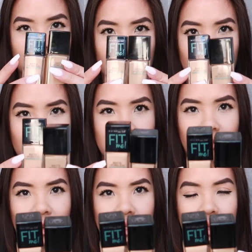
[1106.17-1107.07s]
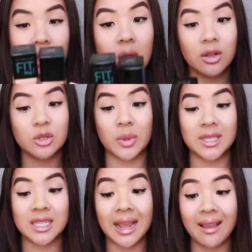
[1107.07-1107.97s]
you know, difference in the colors,
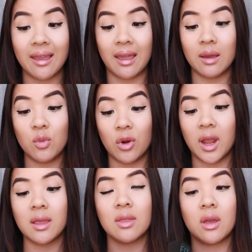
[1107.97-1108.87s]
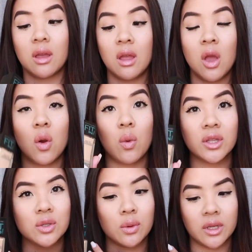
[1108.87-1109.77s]
but today I am wearing the
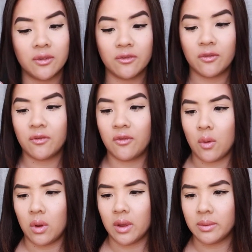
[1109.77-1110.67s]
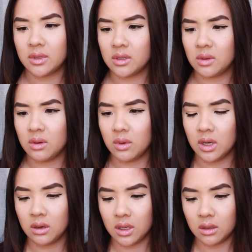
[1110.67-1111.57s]
124. Is this what I'm
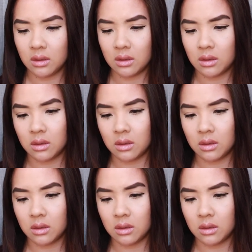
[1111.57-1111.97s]
wearing?